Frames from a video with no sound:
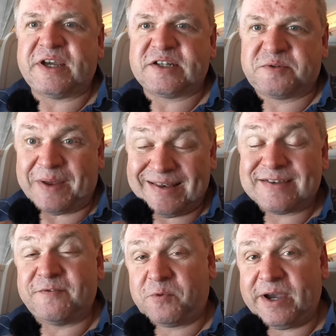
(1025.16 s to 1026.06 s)

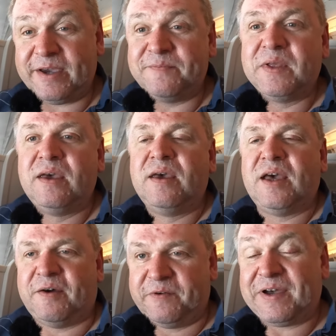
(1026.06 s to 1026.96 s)
expensive way
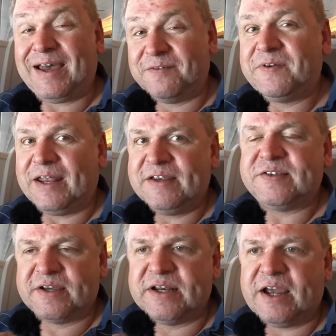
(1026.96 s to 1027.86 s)
I've ever had of getting to
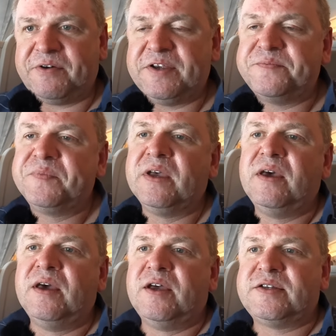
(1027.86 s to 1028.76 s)
the Canaries.
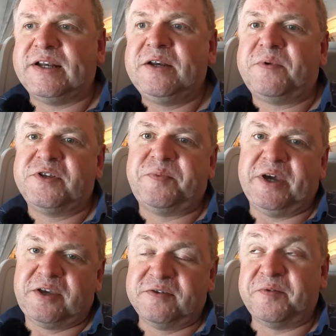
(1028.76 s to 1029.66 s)
So I didn't want to be
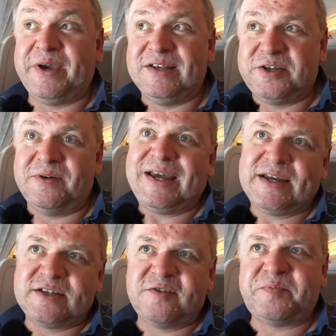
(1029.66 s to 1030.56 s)
accused of being too
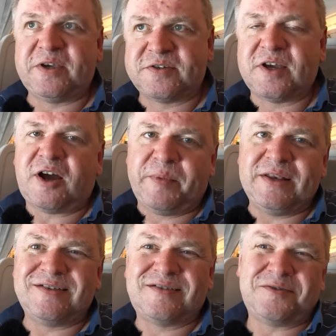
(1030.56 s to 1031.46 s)
negative, because the
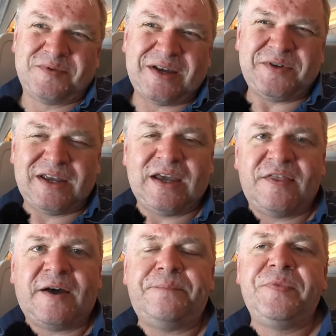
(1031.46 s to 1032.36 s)
comments, sometimes you can get
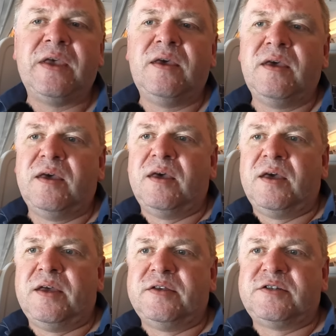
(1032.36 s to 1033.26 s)
that.
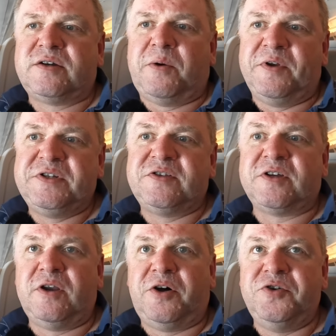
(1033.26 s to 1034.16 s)
So I wanted
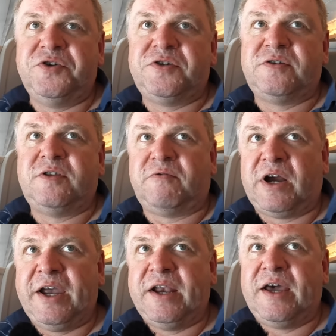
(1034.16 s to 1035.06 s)
to launch the
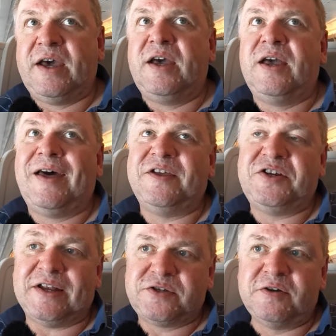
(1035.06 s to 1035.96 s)
Ryanair and the
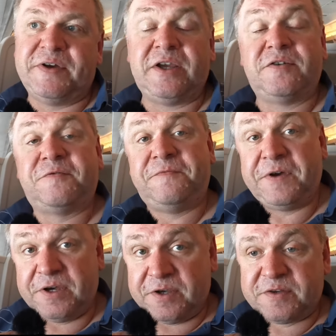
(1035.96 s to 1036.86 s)
Jet2 videos
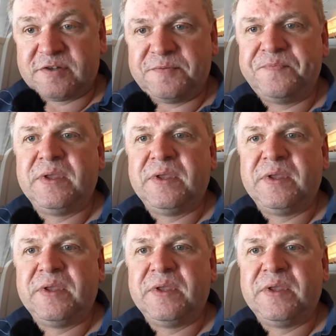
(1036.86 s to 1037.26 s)
first,